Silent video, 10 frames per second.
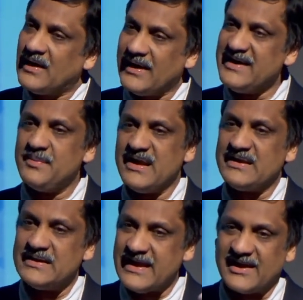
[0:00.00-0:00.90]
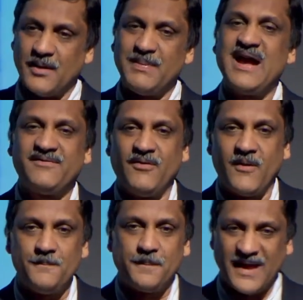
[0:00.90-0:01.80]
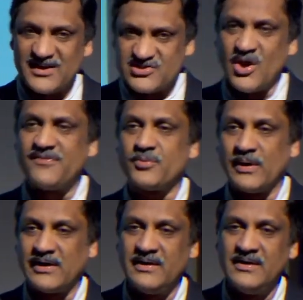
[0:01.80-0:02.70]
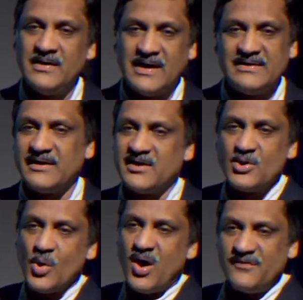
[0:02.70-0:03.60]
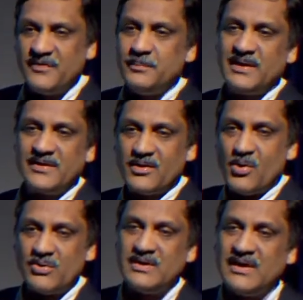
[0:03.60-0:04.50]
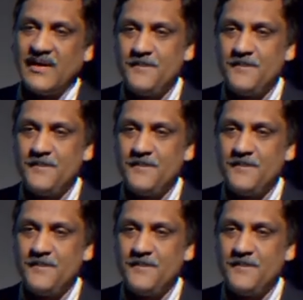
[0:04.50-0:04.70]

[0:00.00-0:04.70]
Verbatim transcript: anybody can take our platform, our software, and they can go off and build their own